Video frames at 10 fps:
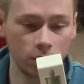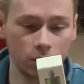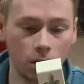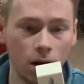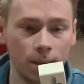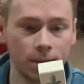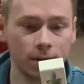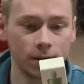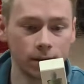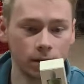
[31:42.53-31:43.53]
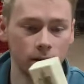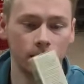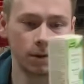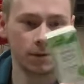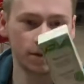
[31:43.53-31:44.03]
drops
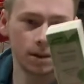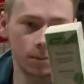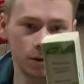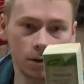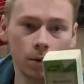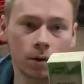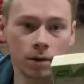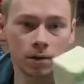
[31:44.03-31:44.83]
of some sort.